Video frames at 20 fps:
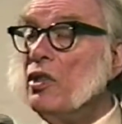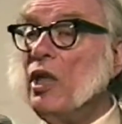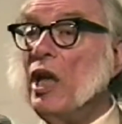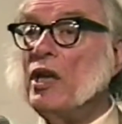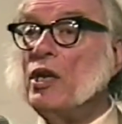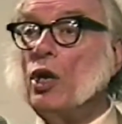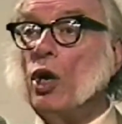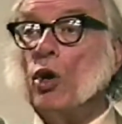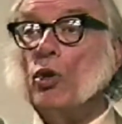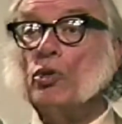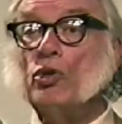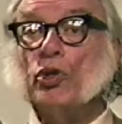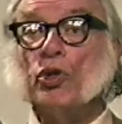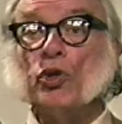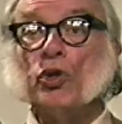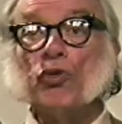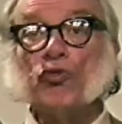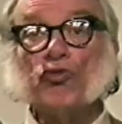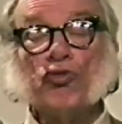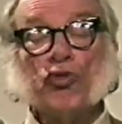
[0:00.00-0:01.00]
they go
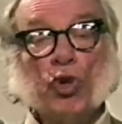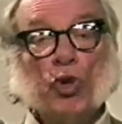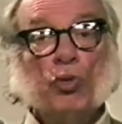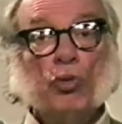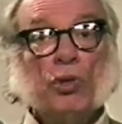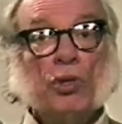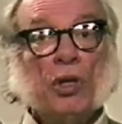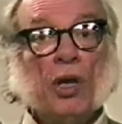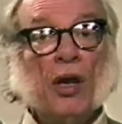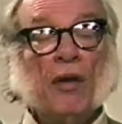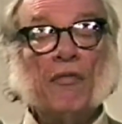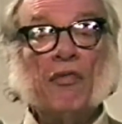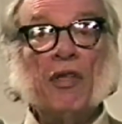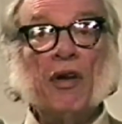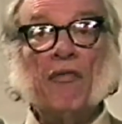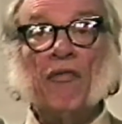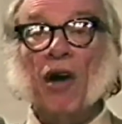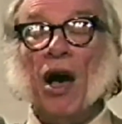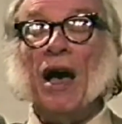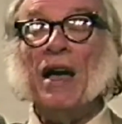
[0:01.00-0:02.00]
to the root of
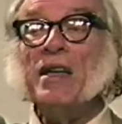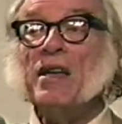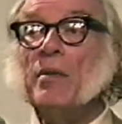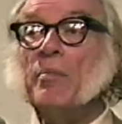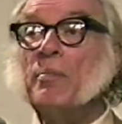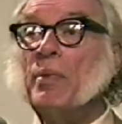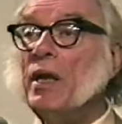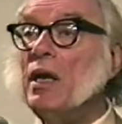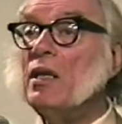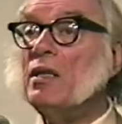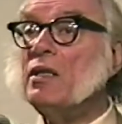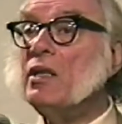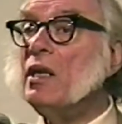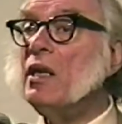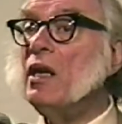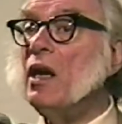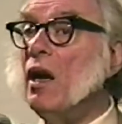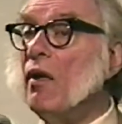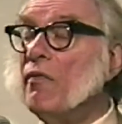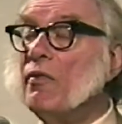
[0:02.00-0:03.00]
the
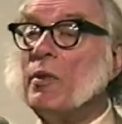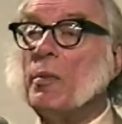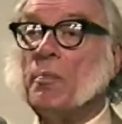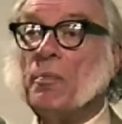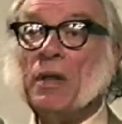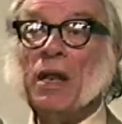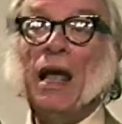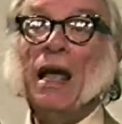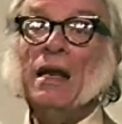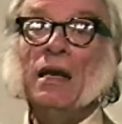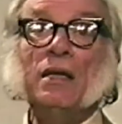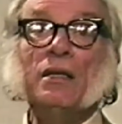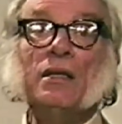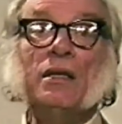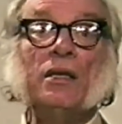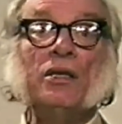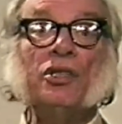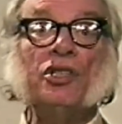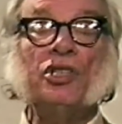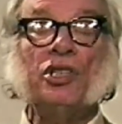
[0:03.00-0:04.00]
viability of the
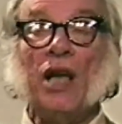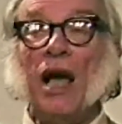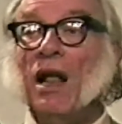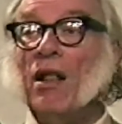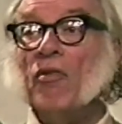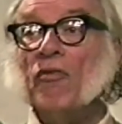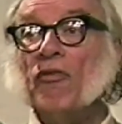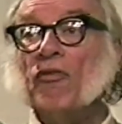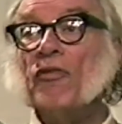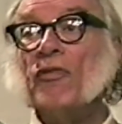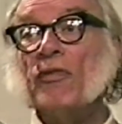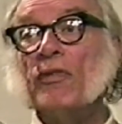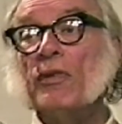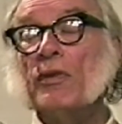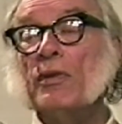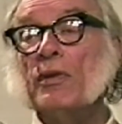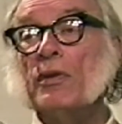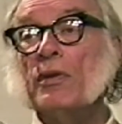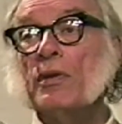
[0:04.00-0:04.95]
planet itself,